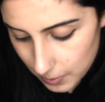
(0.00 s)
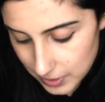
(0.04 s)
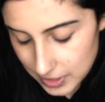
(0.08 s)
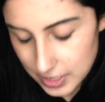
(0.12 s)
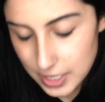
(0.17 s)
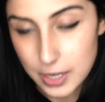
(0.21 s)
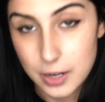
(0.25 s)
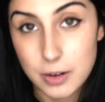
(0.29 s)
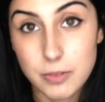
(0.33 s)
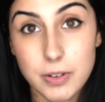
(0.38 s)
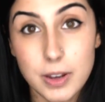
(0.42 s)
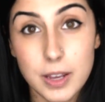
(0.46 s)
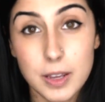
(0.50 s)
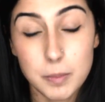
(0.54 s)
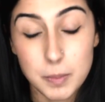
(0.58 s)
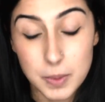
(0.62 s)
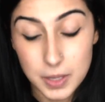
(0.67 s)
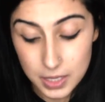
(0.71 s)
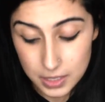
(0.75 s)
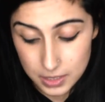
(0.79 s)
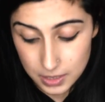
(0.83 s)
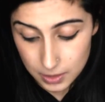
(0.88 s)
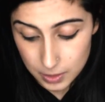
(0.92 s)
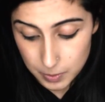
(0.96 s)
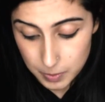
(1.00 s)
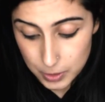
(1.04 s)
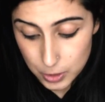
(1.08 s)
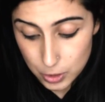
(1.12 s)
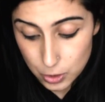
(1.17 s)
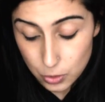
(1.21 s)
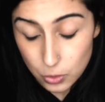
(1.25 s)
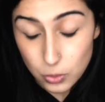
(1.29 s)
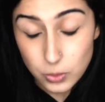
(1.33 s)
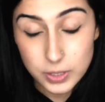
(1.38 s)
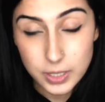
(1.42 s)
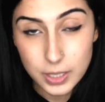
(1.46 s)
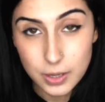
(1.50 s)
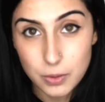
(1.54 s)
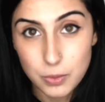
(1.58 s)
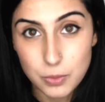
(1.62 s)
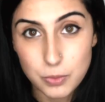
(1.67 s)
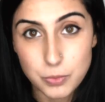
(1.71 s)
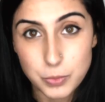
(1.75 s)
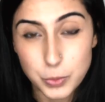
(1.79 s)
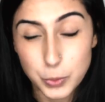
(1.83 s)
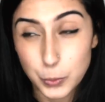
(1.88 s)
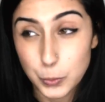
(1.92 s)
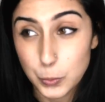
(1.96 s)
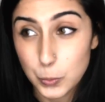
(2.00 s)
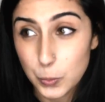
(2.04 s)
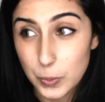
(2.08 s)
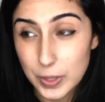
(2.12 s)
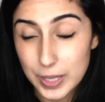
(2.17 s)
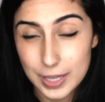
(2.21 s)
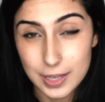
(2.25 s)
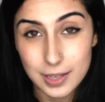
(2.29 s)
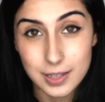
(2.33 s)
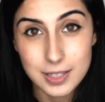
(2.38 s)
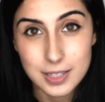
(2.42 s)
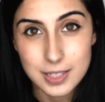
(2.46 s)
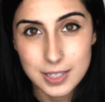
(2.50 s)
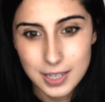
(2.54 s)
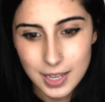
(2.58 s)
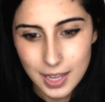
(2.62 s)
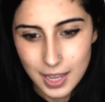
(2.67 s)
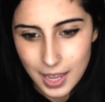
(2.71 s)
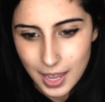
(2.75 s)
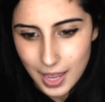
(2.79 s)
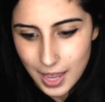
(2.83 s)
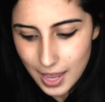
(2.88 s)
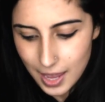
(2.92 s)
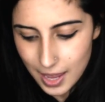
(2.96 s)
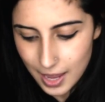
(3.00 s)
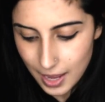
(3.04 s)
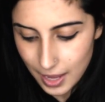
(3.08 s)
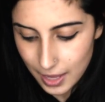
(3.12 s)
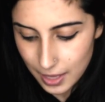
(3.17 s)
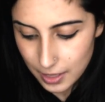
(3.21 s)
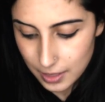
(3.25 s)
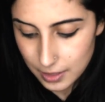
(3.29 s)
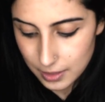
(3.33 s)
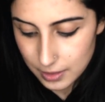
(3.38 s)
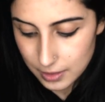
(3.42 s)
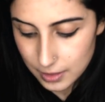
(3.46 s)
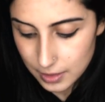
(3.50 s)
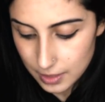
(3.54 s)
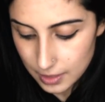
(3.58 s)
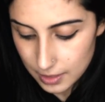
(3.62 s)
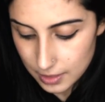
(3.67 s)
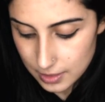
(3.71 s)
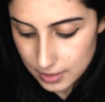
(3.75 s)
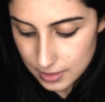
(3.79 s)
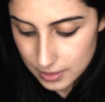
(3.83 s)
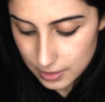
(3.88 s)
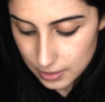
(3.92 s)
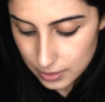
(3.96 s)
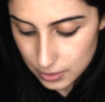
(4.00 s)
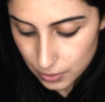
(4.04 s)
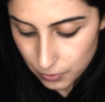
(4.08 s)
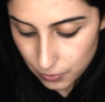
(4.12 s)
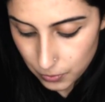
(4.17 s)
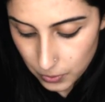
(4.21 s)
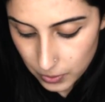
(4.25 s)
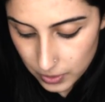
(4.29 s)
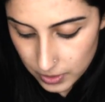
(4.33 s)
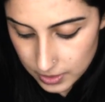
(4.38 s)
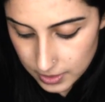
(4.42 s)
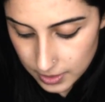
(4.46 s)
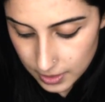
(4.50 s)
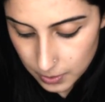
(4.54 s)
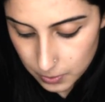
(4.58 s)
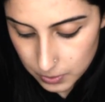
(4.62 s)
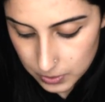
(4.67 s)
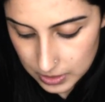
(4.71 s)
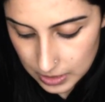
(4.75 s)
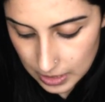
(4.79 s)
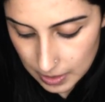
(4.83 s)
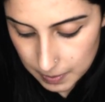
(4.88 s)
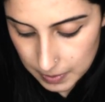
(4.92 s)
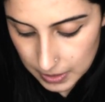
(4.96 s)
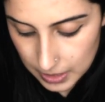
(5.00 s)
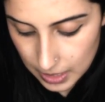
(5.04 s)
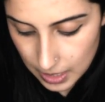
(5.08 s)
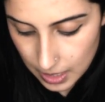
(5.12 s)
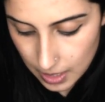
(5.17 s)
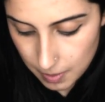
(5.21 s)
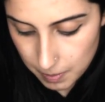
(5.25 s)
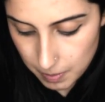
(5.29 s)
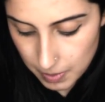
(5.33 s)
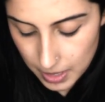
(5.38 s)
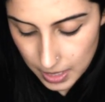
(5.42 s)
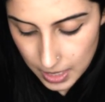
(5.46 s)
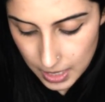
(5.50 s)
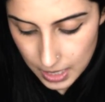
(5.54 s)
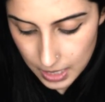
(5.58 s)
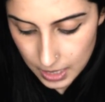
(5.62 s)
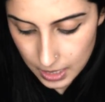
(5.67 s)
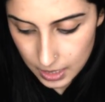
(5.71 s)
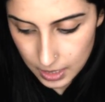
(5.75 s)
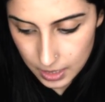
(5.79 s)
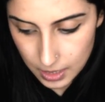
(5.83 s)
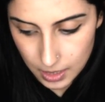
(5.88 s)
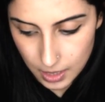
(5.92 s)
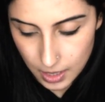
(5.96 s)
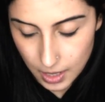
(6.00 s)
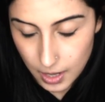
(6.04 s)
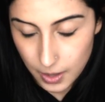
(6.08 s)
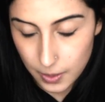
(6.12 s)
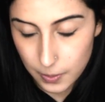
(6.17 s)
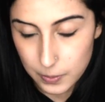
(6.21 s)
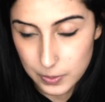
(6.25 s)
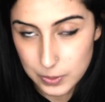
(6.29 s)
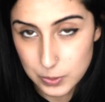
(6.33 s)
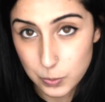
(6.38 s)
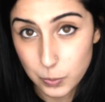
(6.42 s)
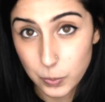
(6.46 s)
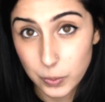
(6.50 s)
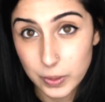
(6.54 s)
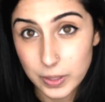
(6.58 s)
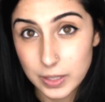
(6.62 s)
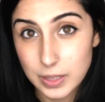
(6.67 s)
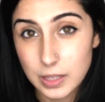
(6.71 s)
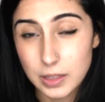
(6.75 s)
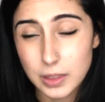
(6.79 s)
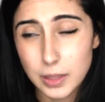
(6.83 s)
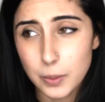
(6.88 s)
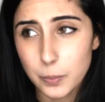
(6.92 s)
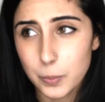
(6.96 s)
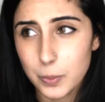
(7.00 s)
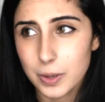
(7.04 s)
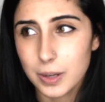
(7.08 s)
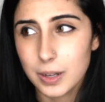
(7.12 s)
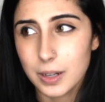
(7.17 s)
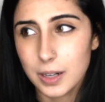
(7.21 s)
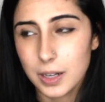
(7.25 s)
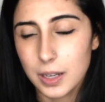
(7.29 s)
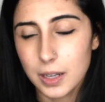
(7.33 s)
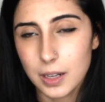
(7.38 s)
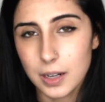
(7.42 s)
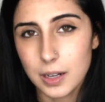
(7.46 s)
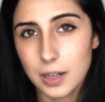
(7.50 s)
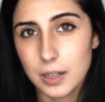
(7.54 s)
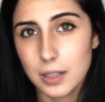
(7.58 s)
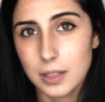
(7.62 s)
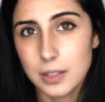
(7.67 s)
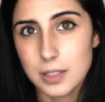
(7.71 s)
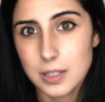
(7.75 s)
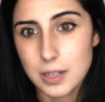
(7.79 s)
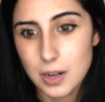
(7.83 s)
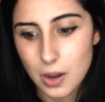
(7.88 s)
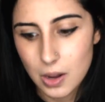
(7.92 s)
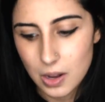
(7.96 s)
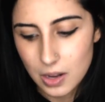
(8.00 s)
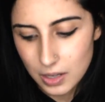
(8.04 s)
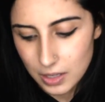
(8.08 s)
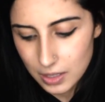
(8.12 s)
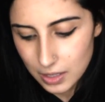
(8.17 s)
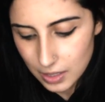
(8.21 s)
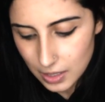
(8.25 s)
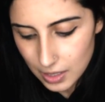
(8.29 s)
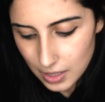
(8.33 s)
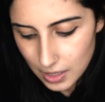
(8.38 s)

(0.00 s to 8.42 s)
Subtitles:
terrifying because it's been sold out for weeks, and this Sephora sale was coming up, and I was worried that they weren't going to get it in stock,